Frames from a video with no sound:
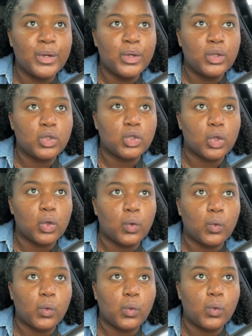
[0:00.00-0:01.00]

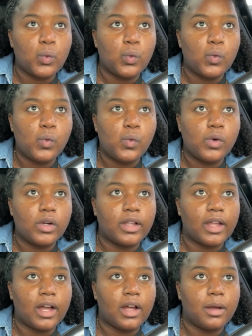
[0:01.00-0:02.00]
So
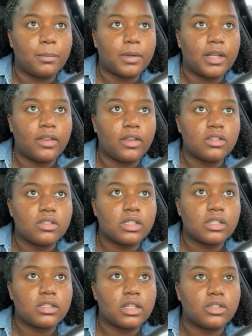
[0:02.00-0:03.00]
yeah, I'm getting those
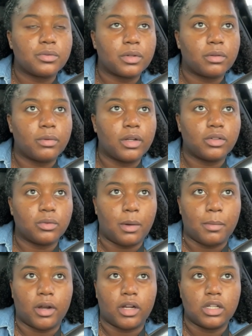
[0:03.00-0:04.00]
things done, so we're gonna run to
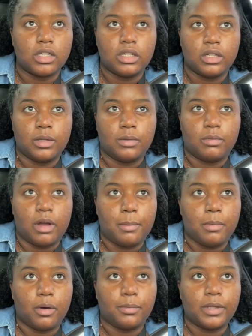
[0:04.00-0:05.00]
Walmart. I'm
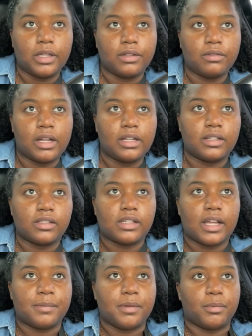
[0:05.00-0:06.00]
hoping that it doesn't
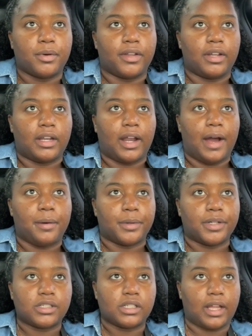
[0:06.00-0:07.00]
take me more than an
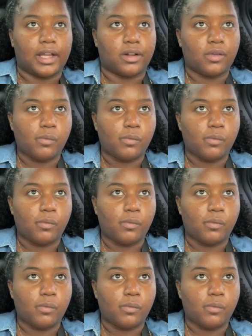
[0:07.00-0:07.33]
hour to like